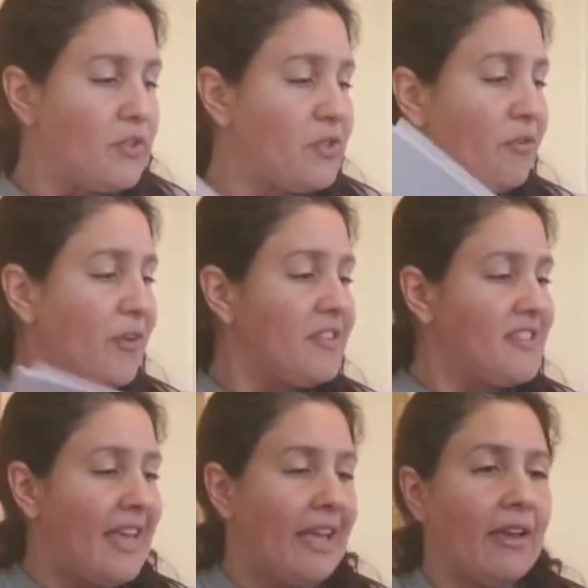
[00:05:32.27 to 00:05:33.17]
So
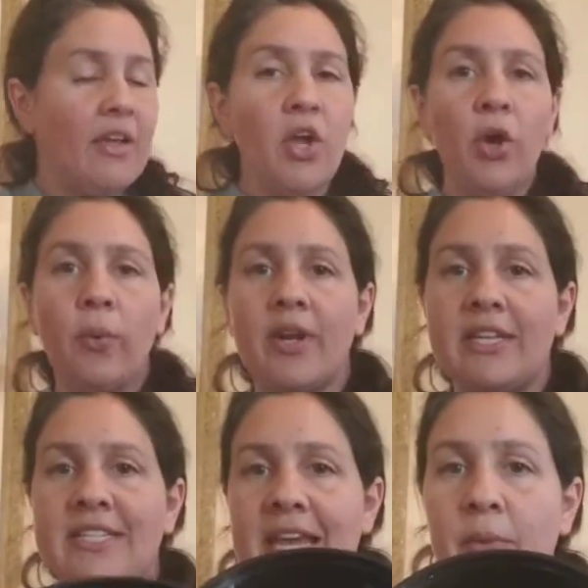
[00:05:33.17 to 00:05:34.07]
first thing, we're
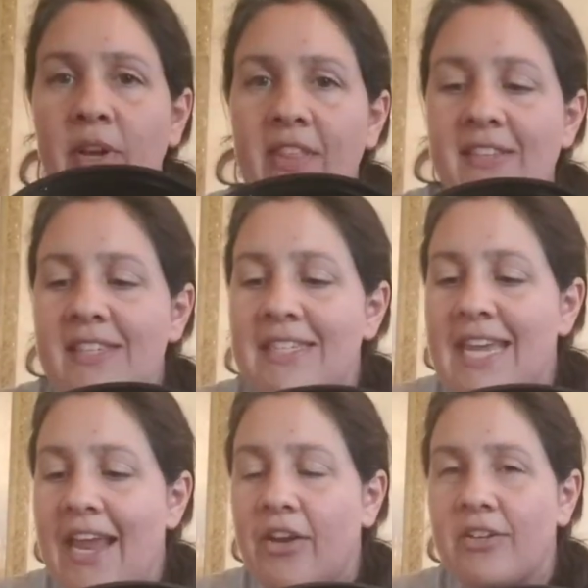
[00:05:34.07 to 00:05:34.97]
going to take one of these
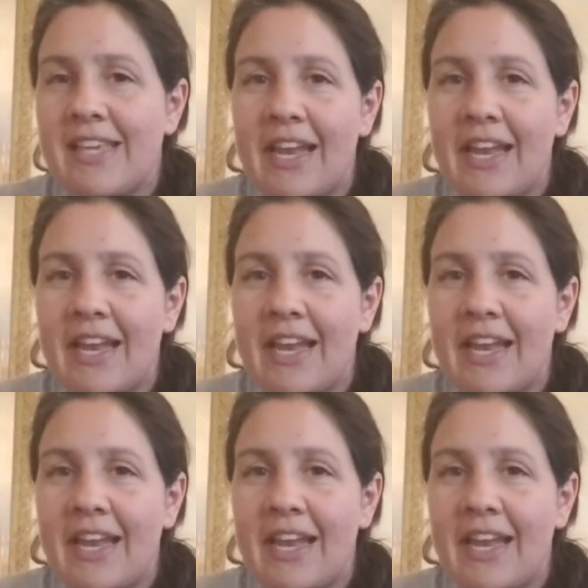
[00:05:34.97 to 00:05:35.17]
containers,